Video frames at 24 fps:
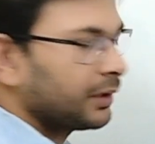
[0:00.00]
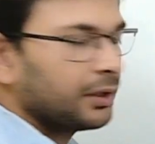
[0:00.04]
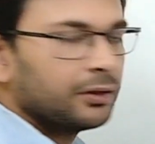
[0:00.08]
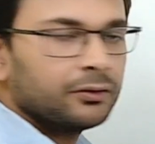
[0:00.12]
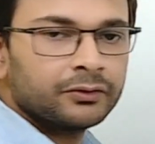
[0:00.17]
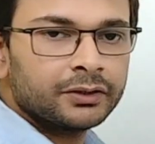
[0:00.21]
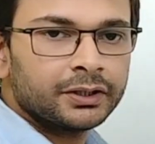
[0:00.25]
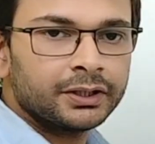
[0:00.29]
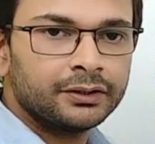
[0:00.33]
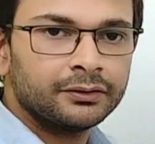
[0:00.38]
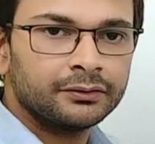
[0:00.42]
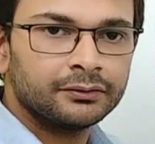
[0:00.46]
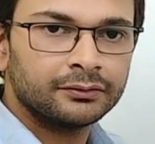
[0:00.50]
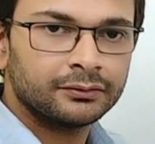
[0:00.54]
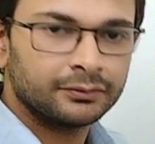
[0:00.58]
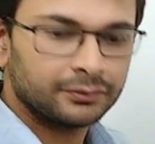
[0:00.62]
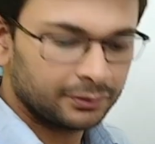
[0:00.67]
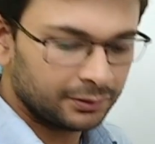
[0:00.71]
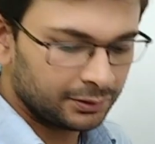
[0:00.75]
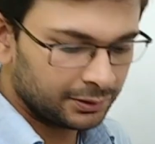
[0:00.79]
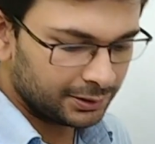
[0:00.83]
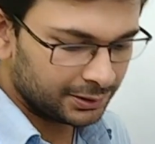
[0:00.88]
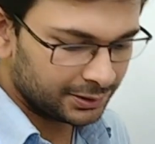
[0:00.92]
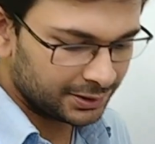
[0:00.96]
Okay?
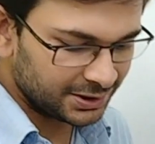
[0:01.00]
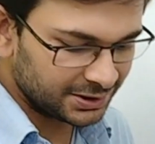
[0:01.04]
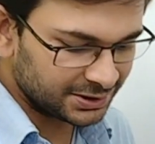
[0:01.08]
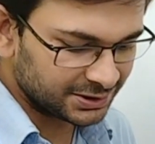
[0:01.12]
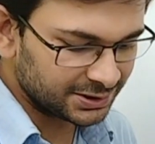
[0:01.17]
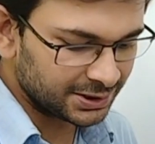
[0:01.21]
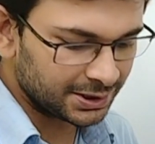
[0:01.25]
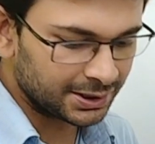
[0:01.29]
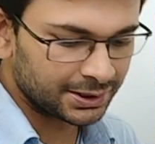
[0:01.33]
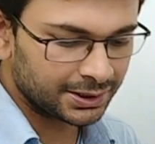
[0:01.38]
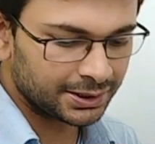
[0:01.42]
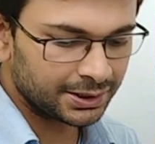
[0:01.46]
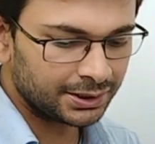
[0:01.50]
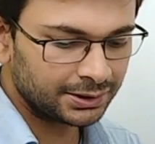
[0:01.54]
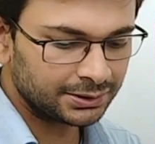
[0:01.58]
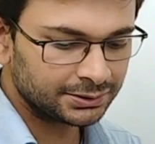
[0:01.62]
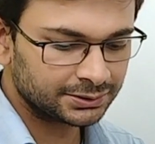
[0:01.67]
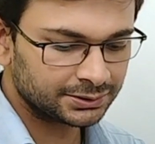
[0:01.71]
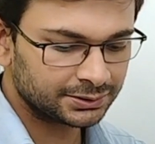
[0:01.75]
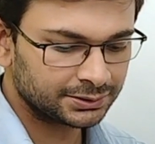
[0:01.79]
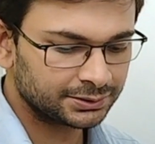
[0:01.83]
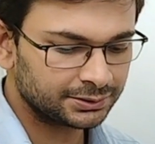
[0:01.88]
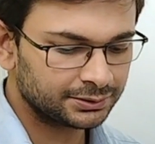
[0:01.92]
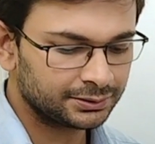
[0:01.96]
These circles
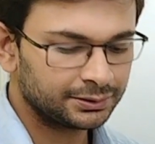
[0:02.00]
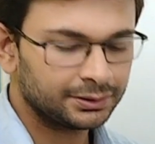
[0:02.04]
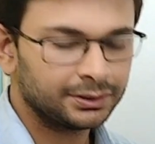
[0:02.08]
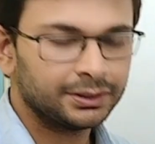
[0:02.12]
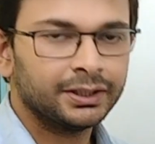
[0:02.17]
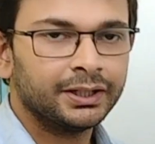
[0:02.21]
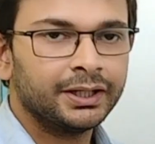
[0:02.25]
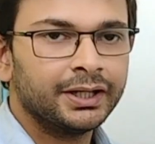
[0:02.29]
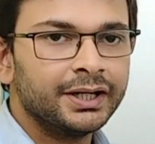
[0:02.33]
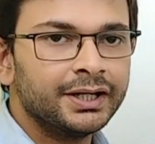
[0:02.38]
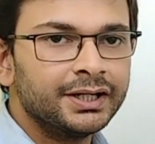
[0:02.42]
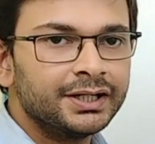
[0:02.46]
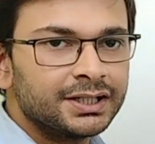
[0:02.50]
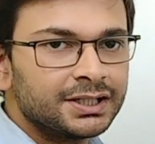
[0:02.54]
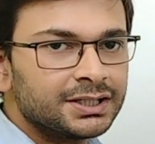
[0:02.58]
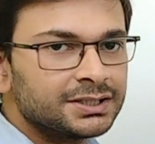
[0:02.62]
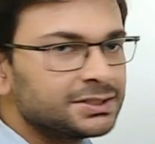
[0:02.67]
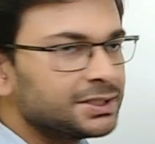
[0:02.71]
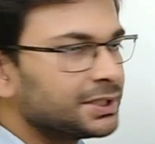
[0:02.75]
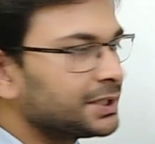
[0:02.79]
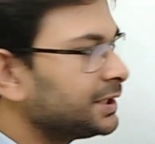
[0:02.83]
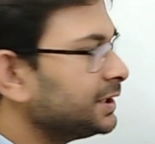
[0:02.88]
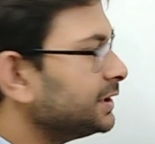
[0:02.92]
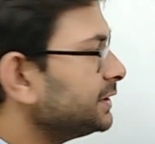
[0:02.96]

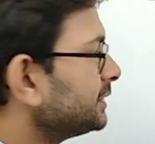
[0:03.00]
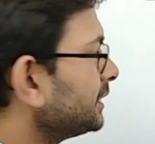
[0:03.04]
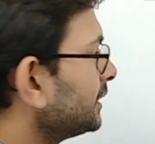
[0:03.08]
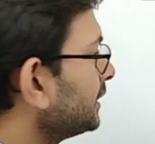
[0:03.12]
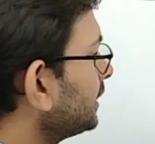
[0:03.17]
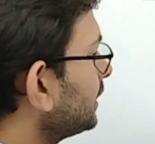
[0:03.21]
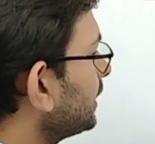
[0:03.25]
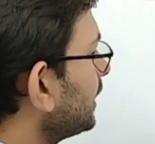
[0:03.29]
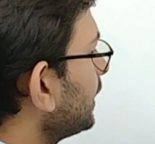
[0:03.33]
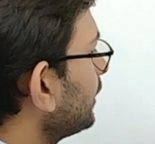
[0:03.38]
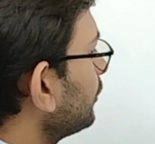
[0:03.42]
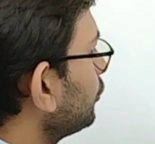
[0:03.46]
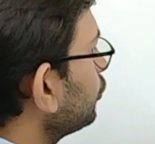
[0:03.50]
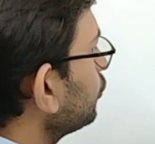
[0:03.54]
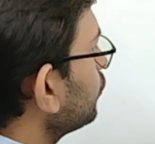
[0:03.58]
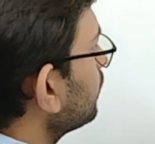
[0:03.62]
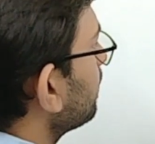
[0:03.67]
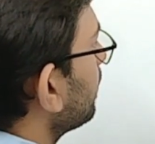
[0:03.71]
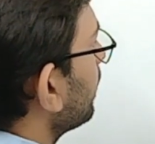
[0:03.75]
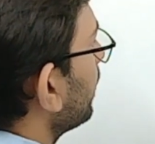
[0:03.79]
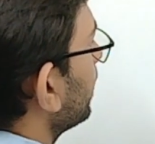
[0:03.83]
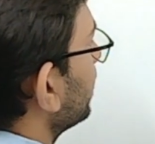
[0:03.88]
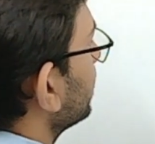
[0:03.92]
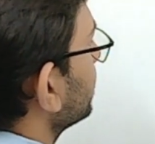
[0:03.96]
intersect each other at 2
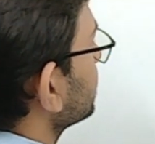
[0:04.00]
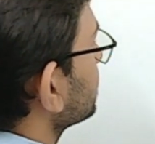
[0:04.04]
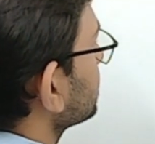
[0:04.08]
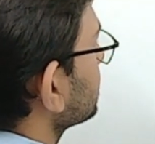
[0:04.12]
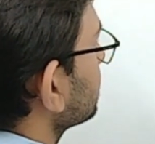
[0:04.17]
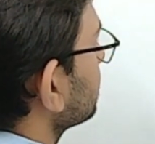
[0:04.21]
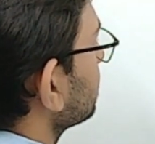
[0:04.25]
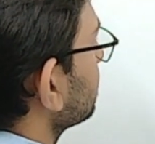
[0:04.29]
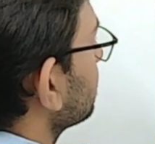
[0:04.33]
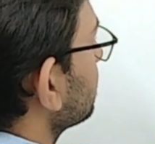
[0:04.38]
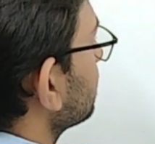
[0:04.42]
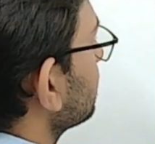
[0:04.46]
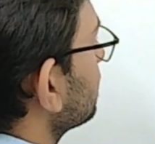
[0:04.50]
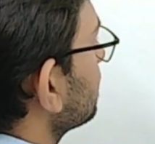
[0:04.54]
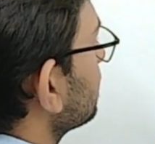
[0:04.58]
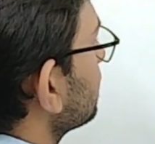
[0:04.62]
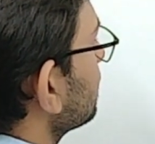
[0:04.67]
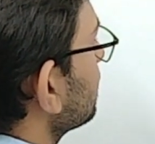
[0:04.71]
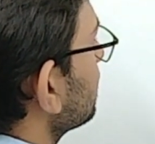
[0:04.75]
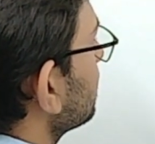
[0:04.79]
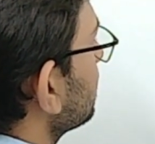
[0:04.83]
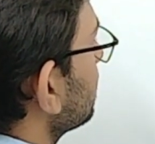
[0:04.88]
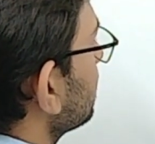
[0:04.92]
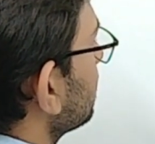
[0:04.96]
points,
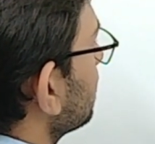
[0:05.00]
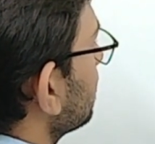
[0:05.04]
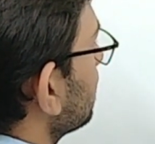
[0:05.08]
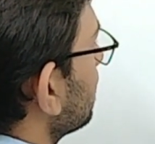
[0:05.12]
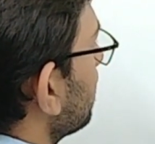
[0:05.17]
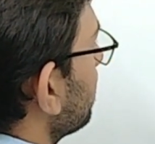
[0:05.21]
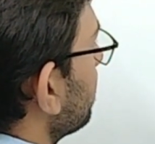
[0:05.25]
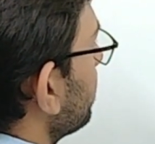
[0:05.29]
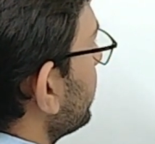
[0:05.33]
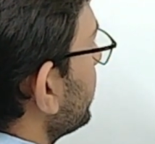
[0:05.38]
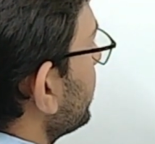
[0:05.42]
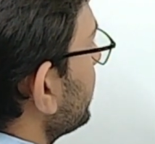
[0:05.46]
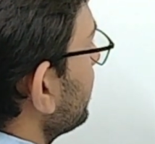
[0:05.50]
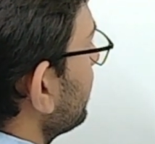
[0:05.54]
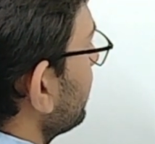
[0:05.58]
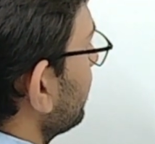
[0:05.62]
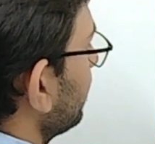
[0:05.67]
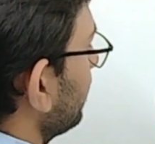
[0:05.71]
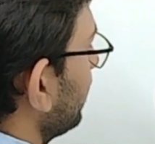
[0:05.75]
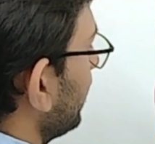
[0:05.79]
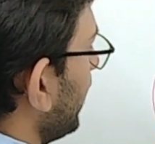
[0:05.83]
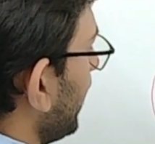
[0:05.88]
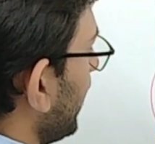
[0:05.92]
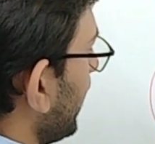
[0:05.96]
P
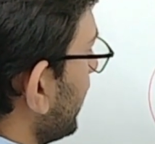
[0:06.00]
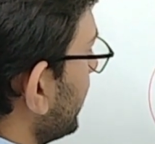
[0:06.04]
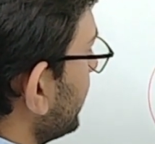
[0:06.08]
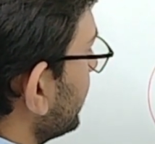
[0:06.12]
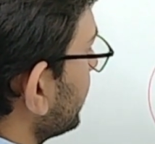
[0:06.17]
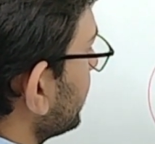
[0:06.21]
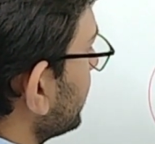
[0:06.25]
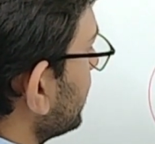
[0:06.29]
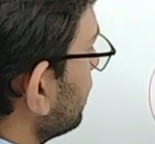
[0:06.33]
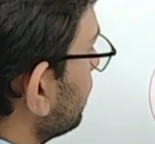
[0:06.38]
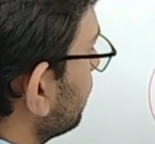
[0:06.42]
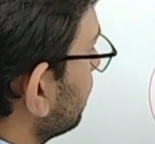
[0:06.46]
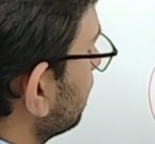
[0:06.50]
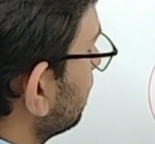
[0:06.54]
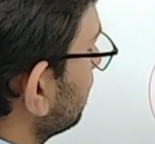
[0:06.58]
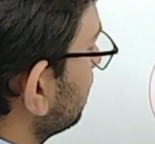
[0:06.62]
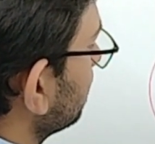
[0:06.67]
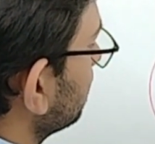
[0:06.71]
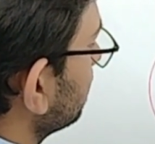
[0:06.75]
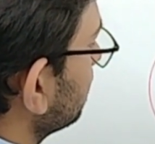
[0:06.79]
and Q.